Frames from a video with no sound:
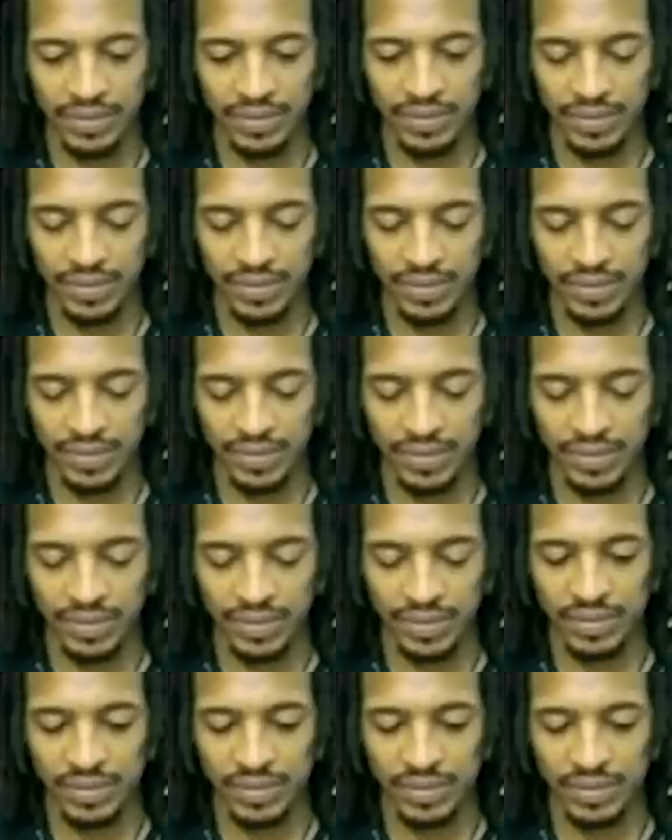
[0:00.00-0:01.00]

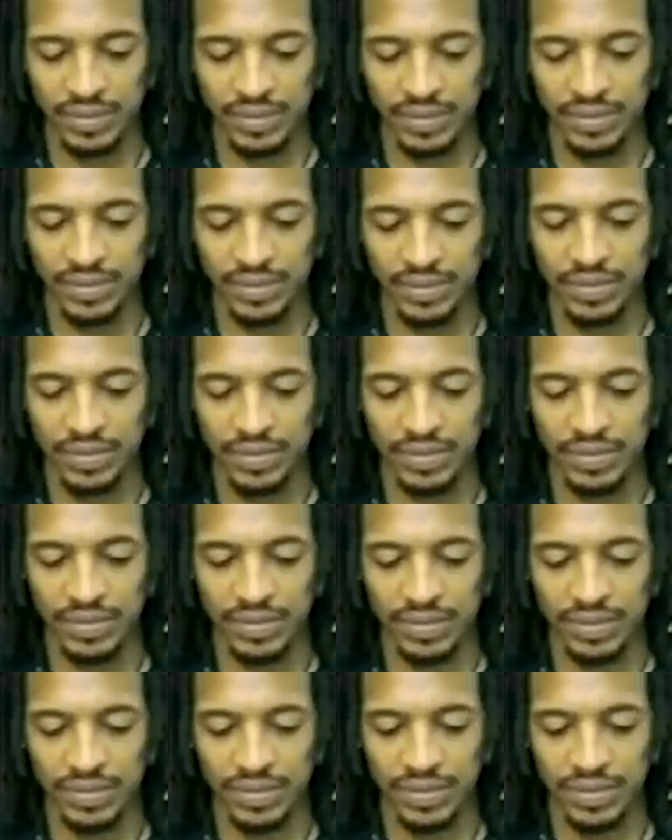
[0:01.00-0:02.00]

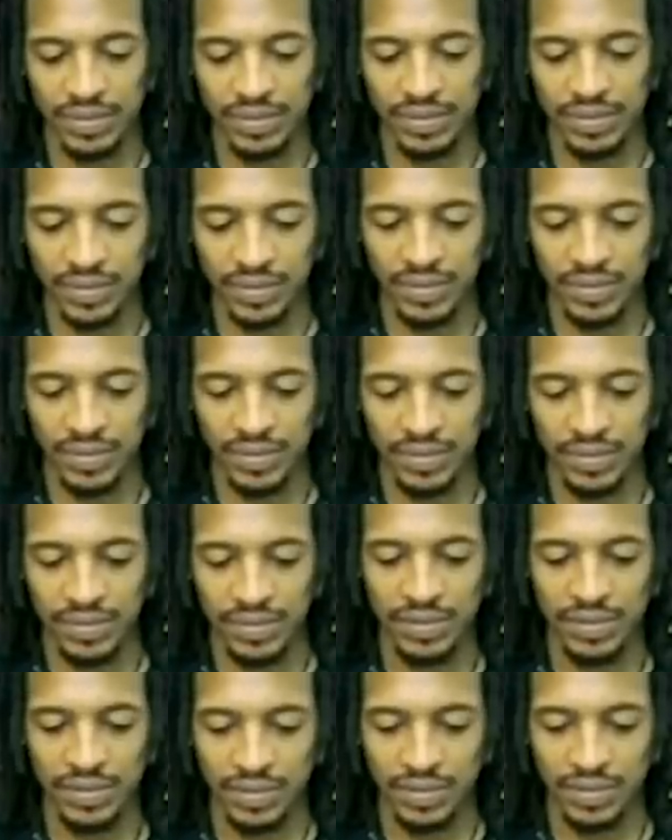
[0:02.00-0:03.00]

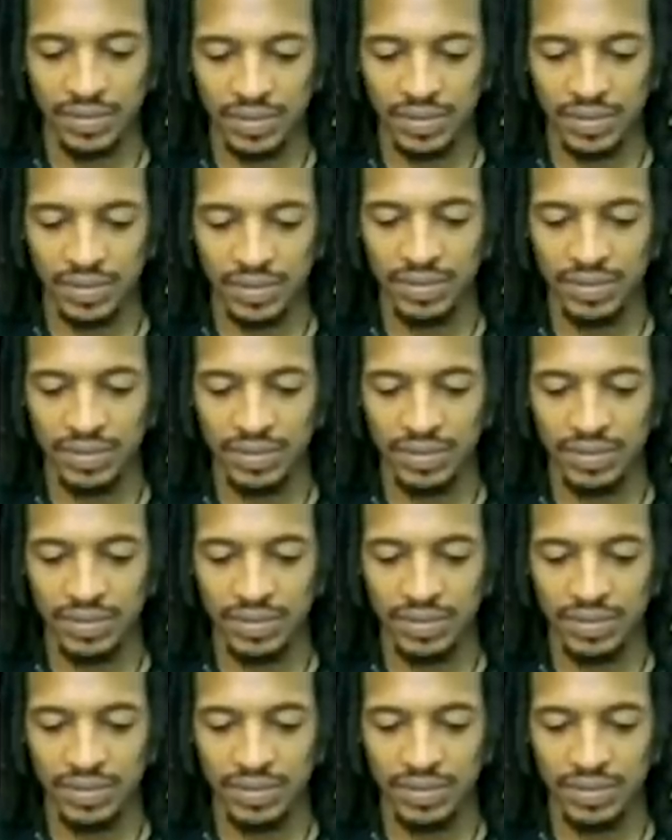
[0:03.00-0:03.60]
The person shown says nothing.